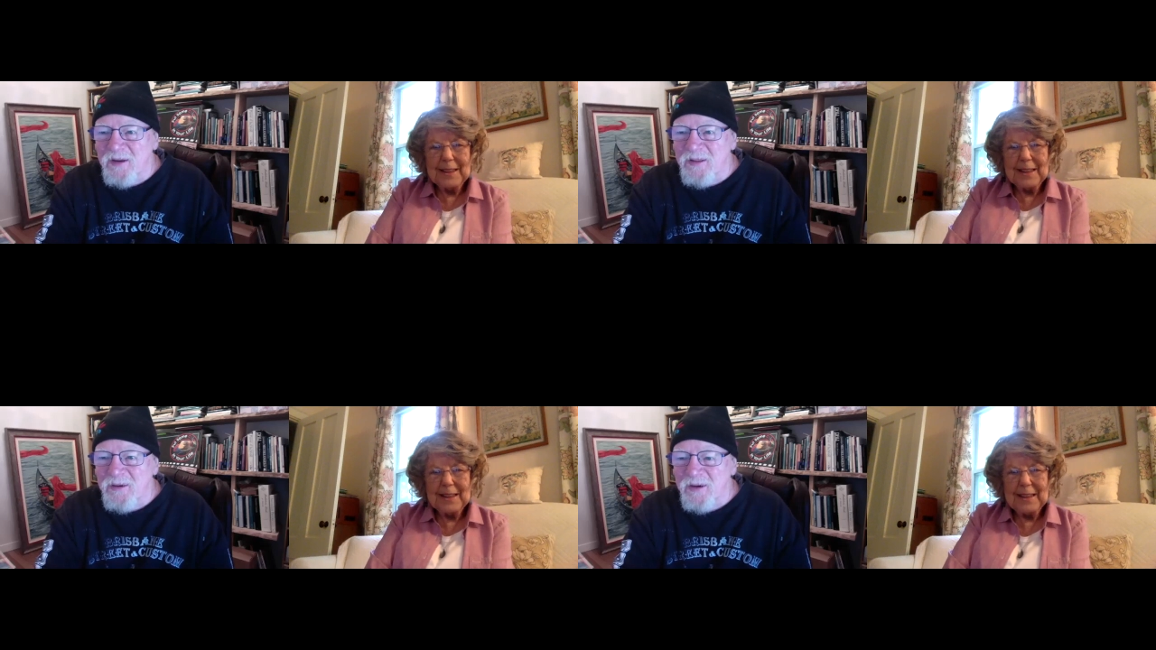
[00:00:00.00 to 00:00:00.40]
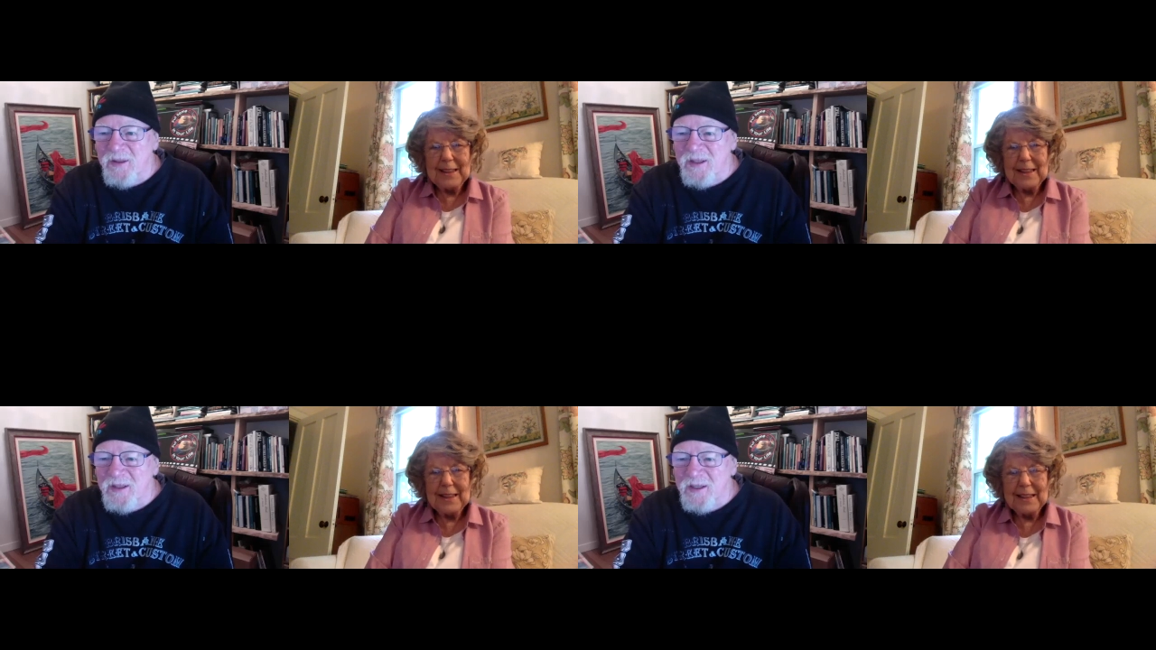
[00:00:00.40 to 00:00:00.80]
Speaker 1: through. I
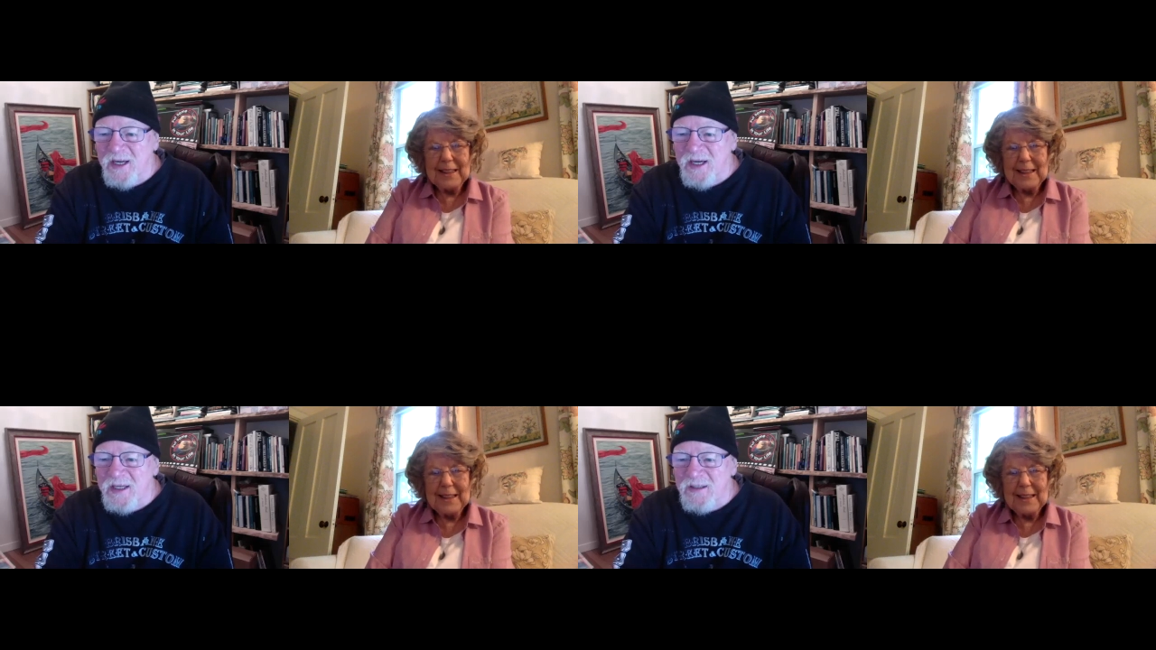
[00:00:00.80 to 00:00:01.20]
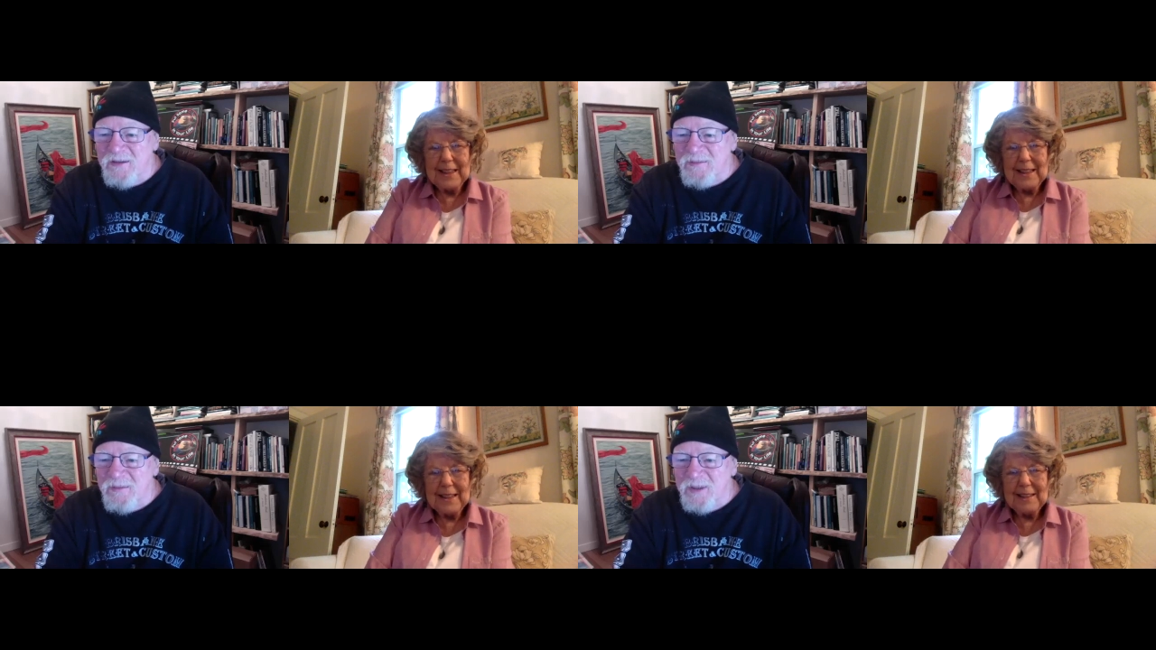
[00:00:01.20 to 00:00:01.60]
think that art
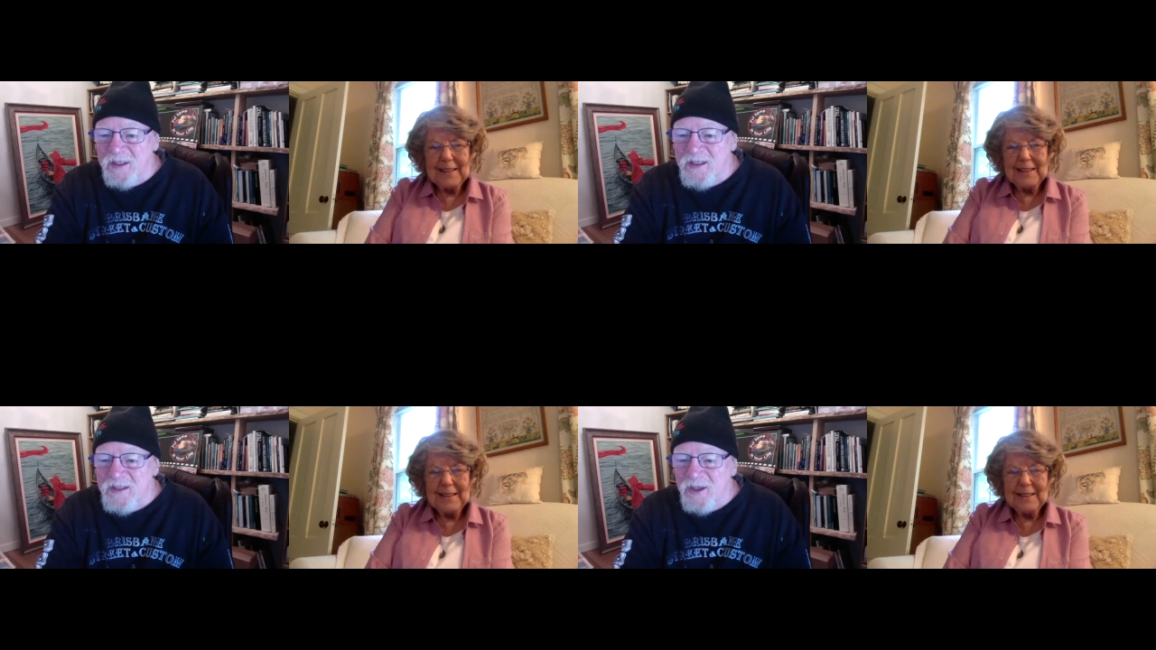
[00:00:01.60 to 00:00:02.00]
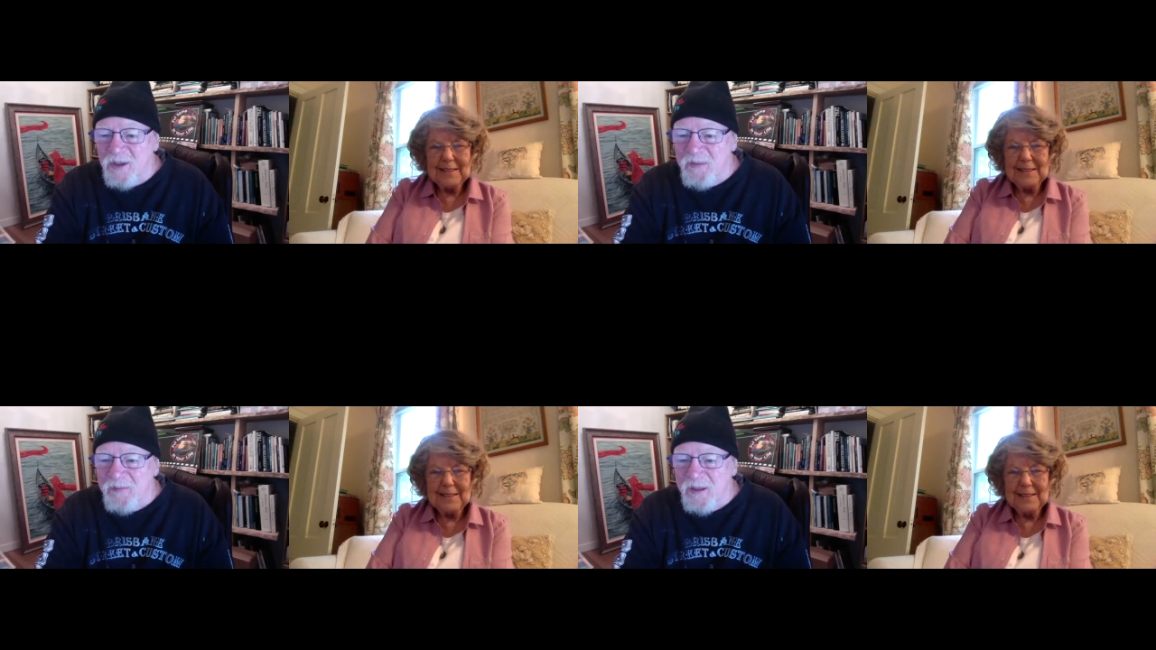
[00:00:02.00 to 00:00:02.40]
really is
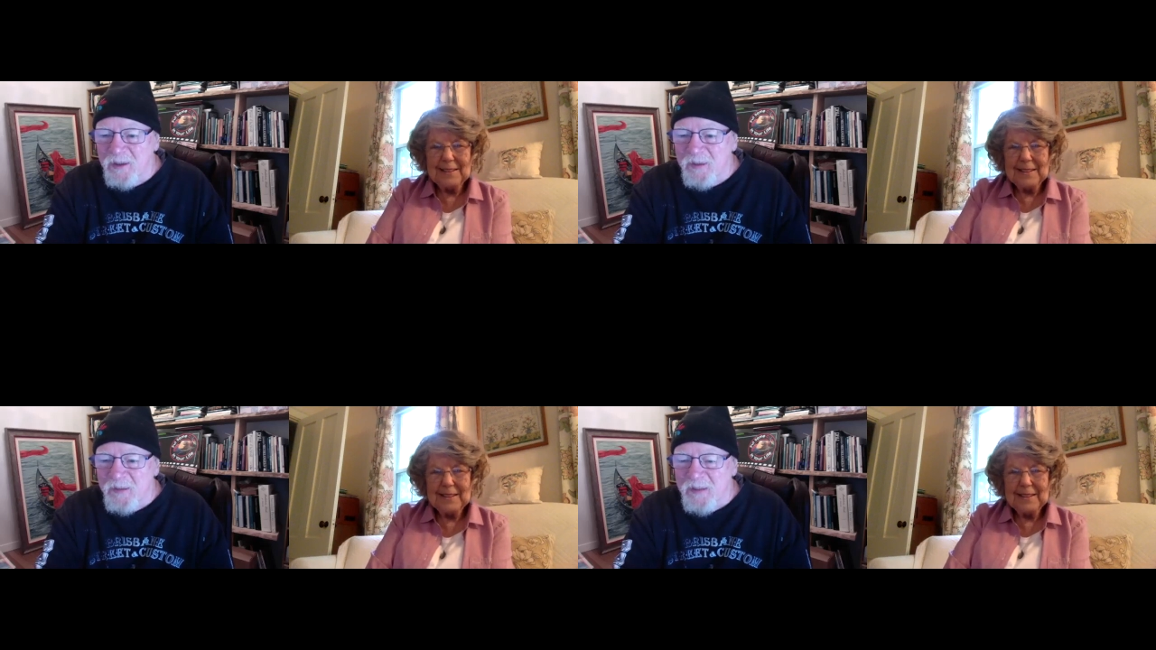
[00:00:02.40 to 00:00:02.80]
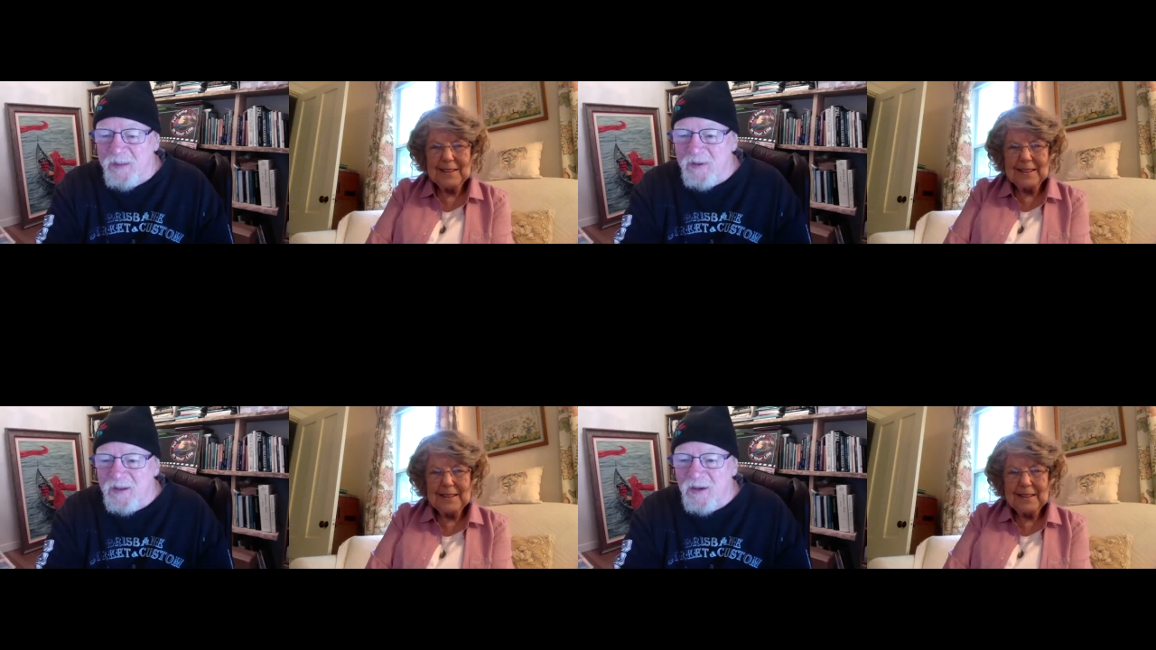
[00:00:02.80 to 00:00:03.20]
helping people a
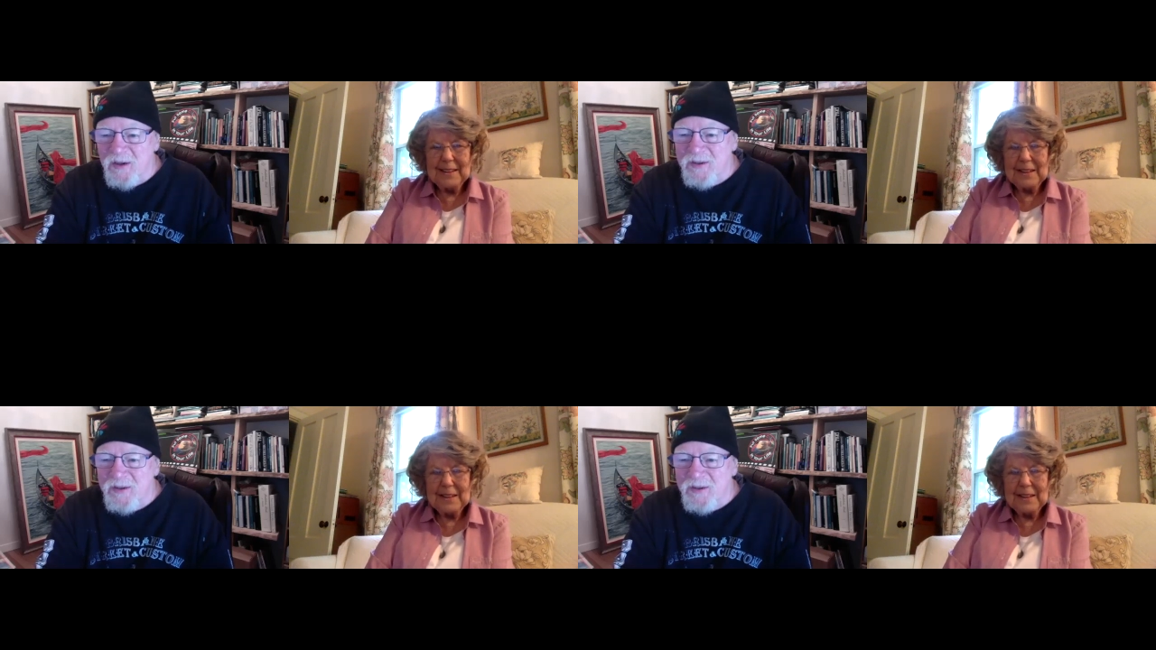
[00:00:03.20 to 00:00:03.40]
lot